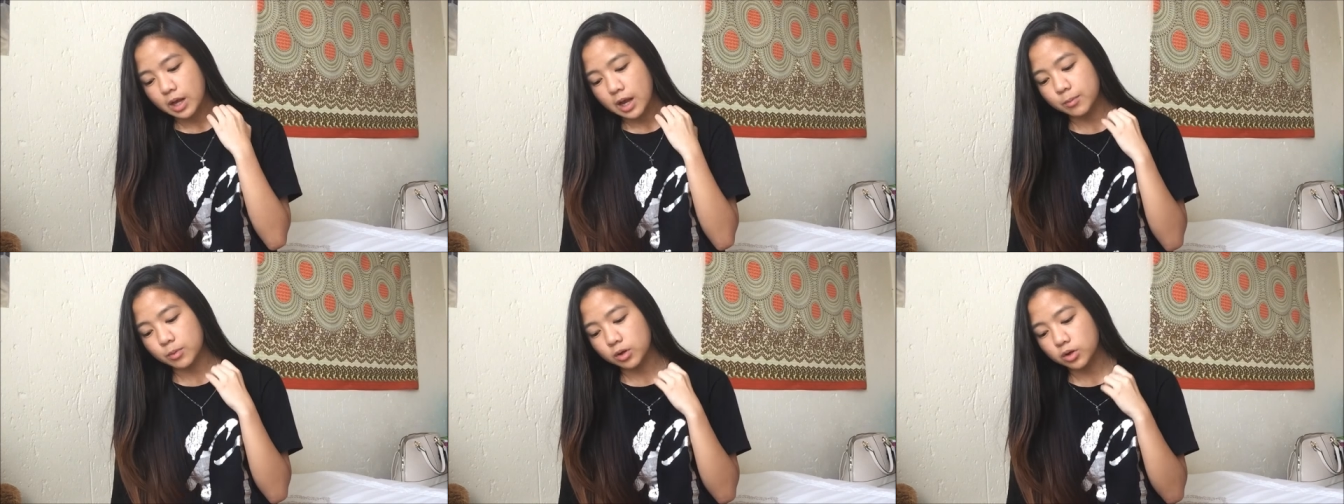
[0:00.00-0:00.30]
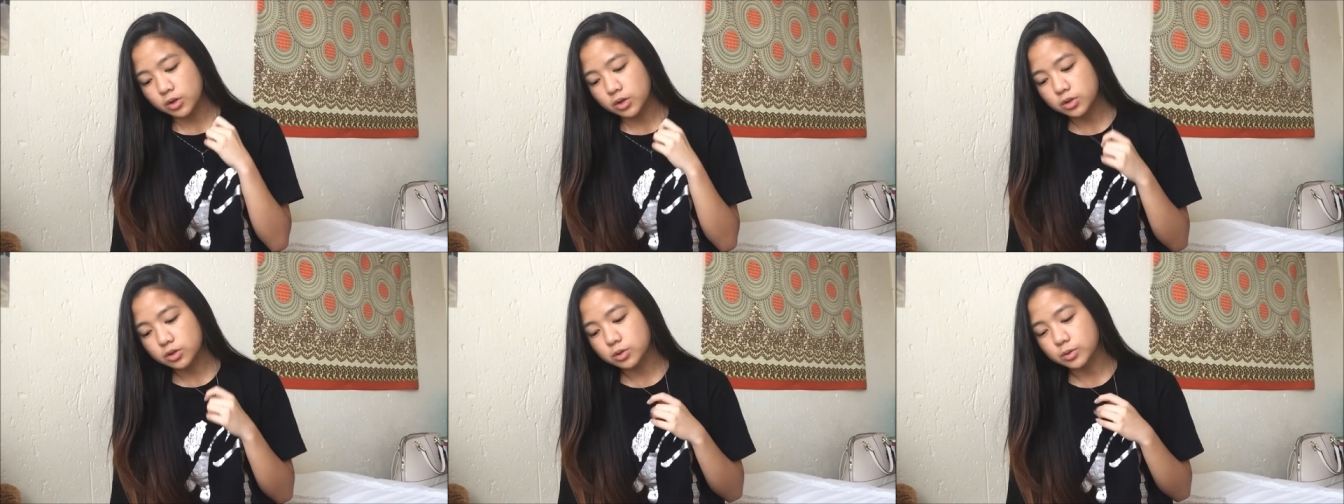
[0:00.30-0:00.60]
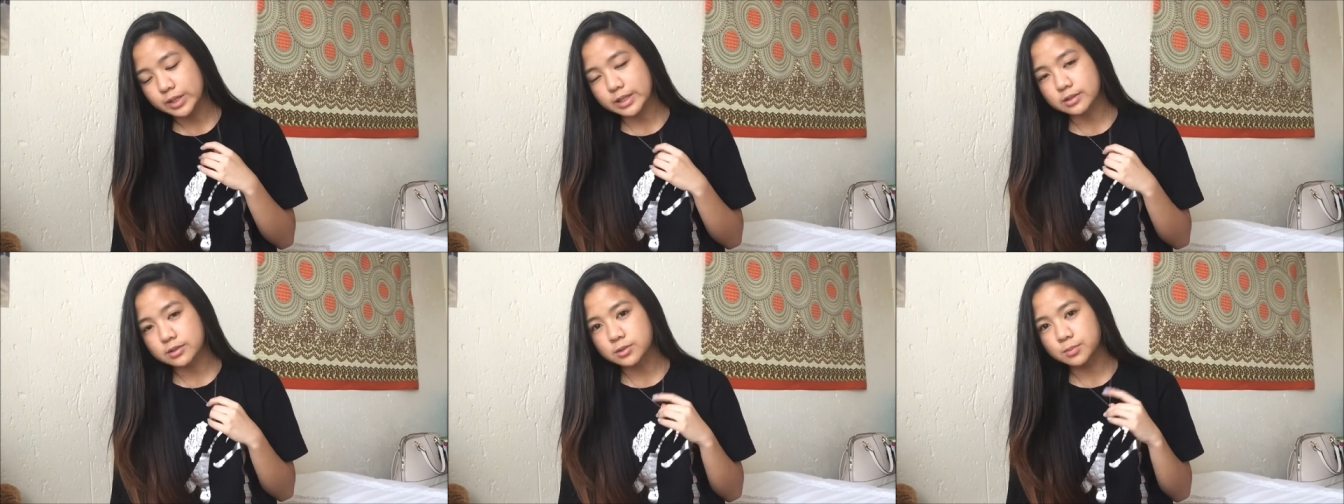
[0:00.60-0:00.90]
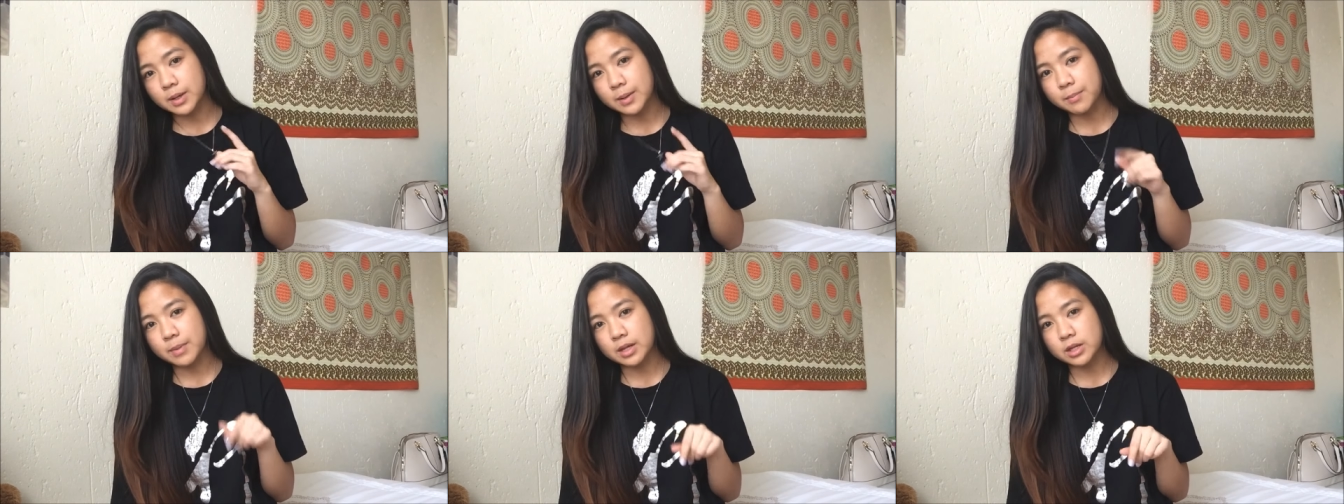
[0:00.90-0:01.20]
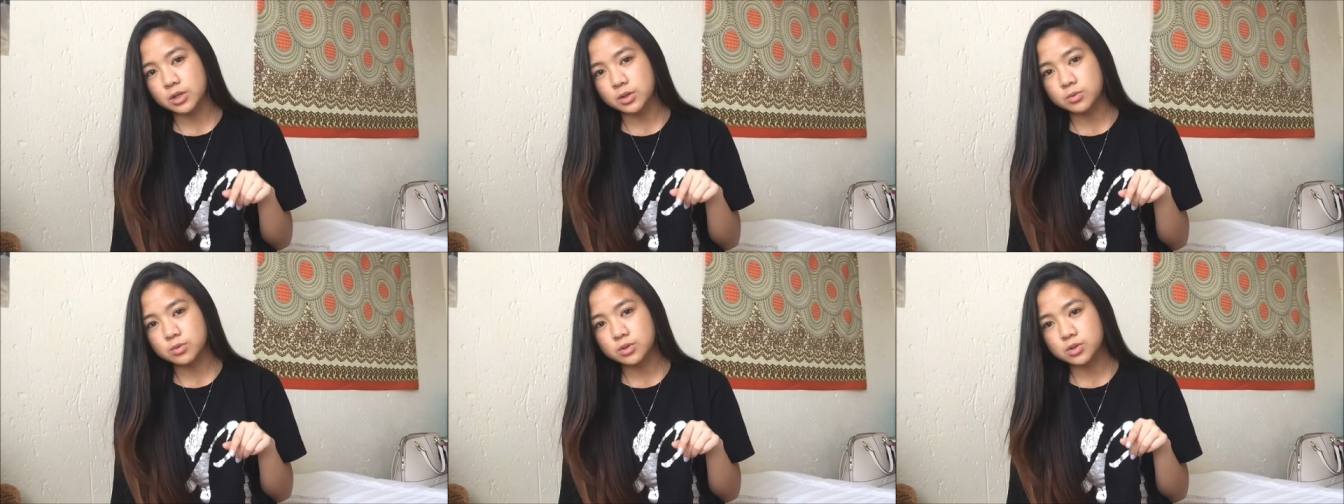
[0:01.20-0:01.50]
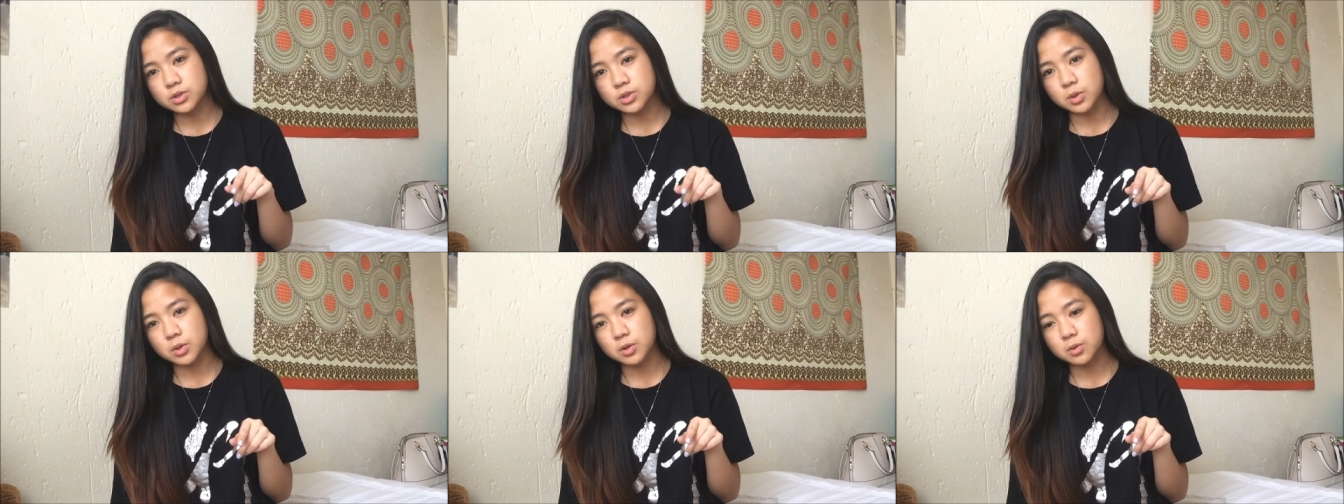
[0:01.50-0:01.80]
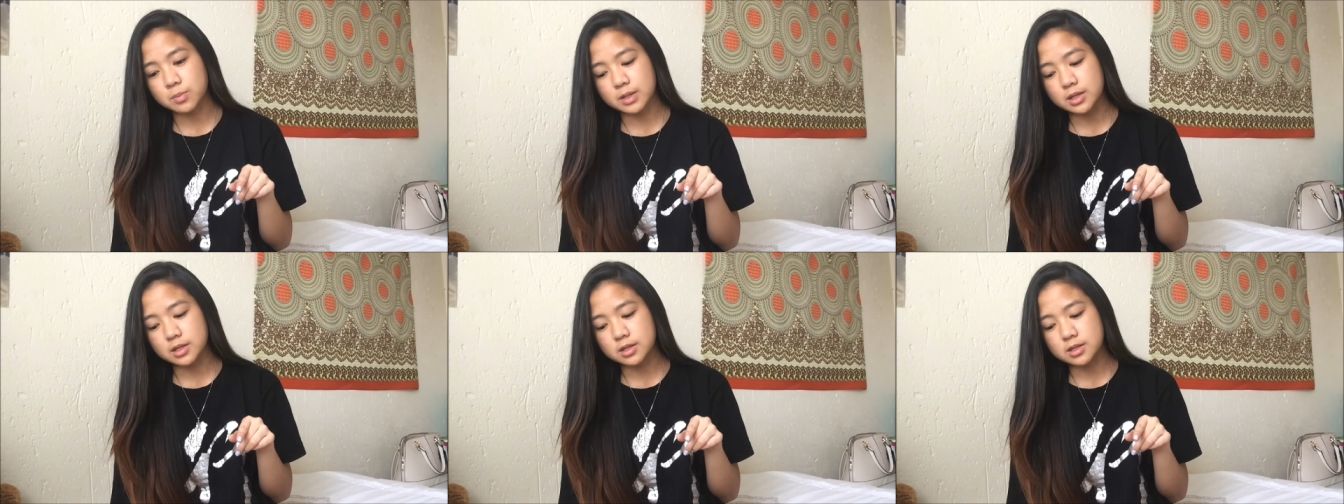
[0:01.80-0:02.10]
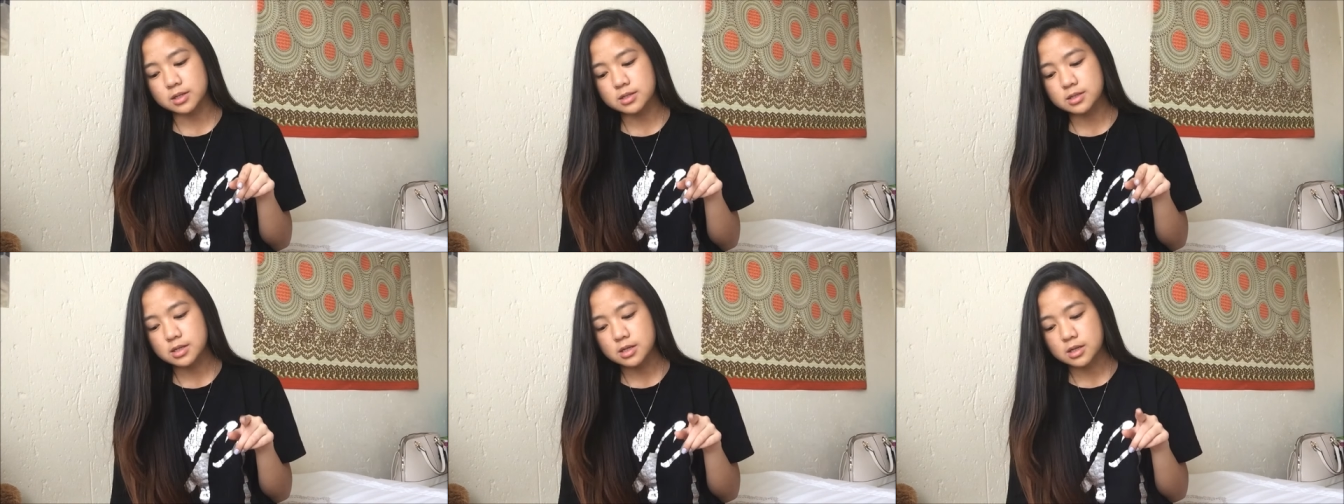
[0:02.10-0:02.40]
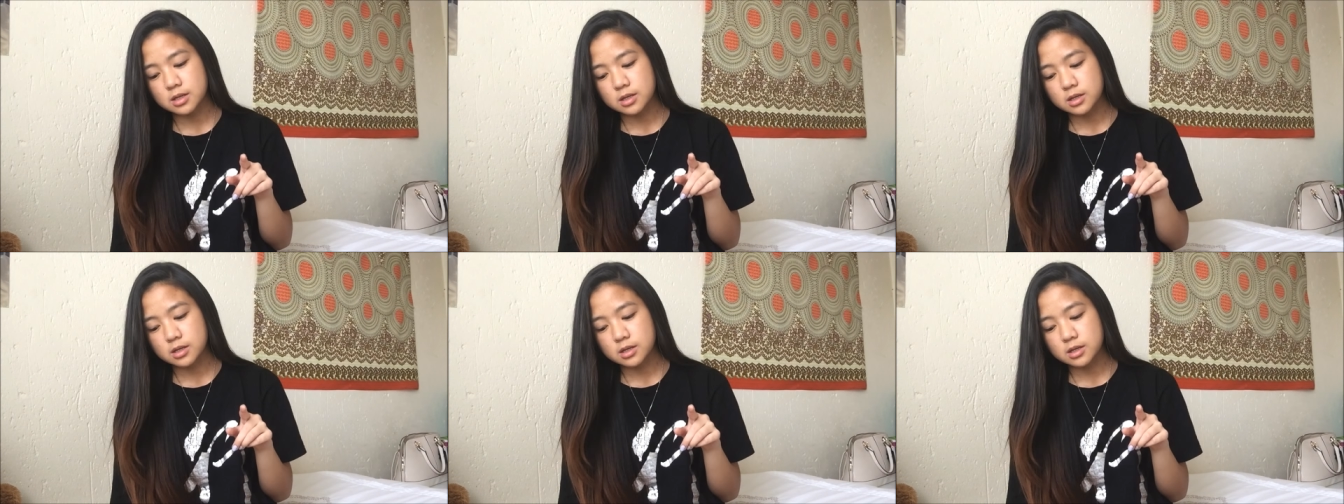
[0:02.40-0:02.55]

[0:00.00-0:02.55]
I'm not going to go into my menu to show you because